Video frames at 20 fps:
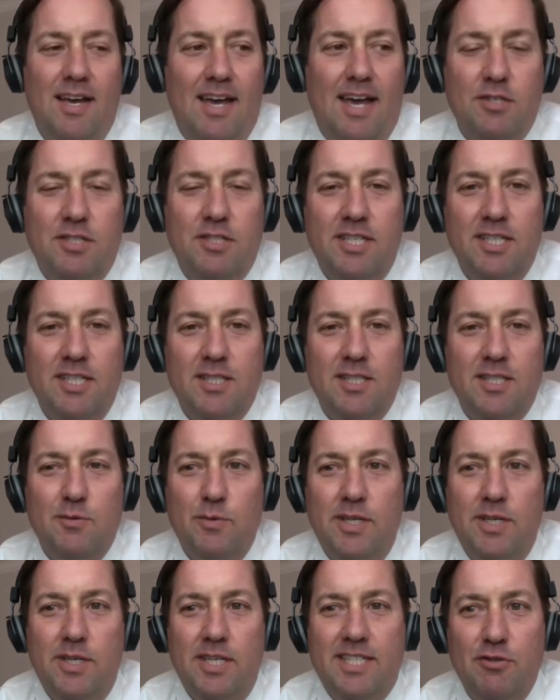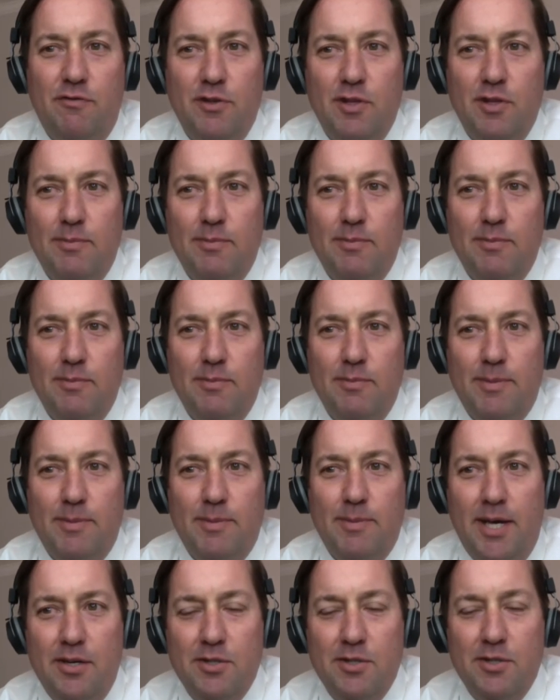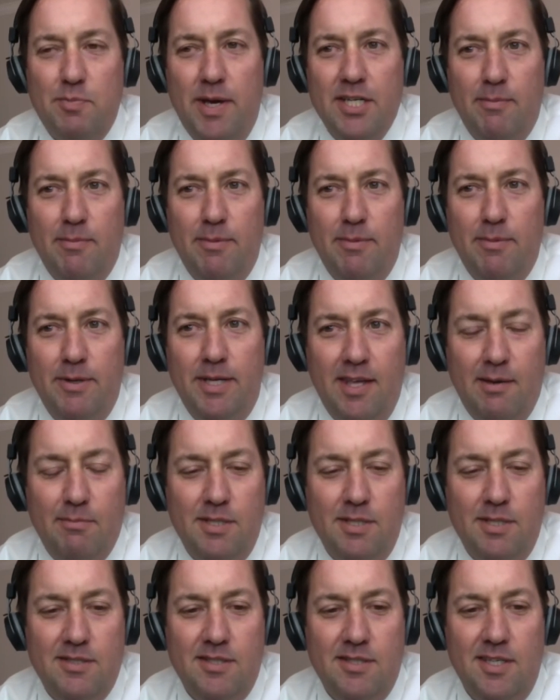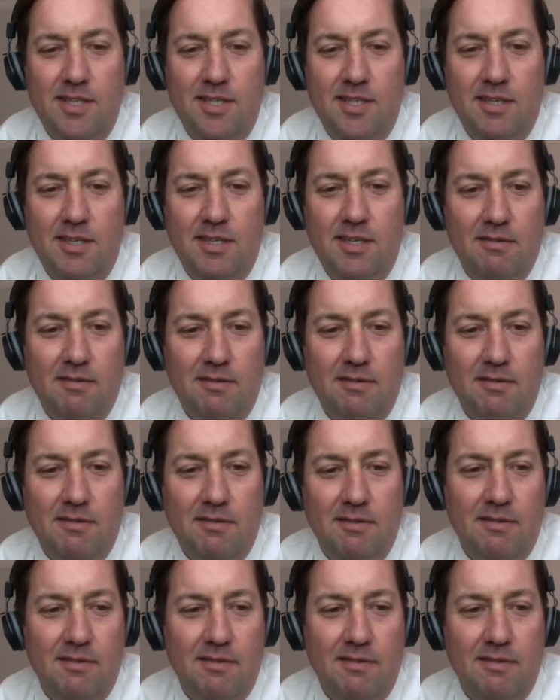after 6 weeks, how did you feel about your Spanish coming out of the MTC?